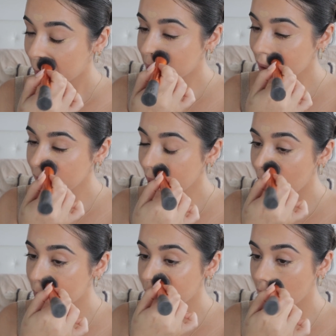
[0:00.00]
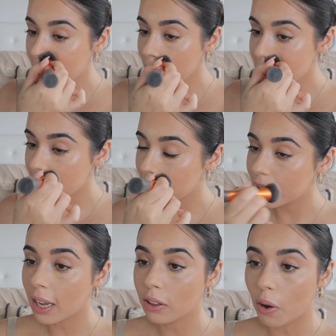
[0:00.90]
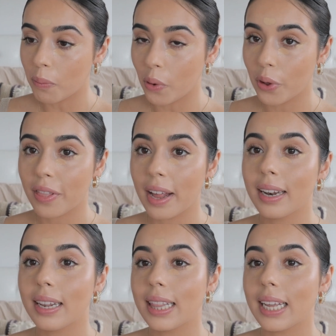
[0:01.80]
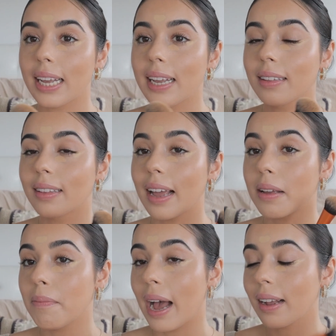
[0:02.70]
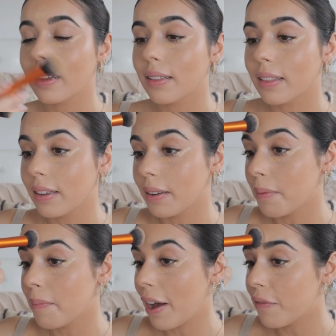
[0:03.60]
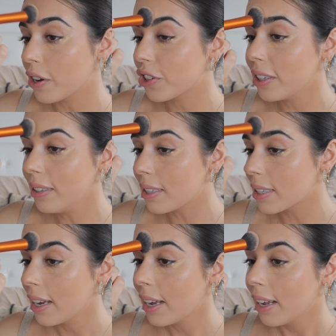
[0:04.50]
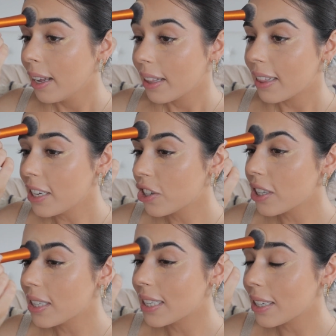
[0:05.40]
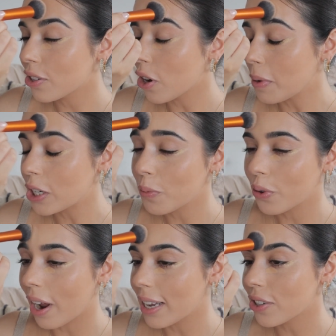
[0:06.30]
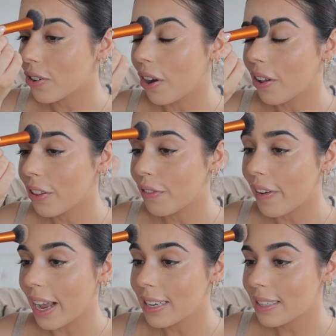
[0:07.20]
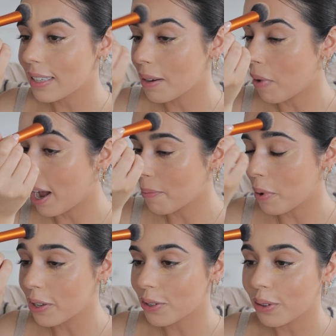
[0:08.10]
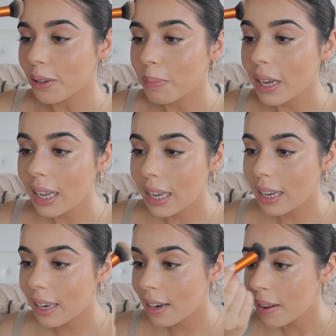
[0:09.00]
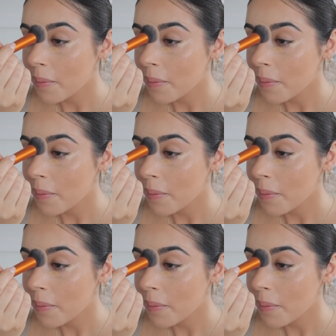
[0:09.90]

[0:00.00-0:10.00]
Definitely, I prefer them definitely a lot more than the matte versions. These just sit so much more nicer on the face, in my personal opinion.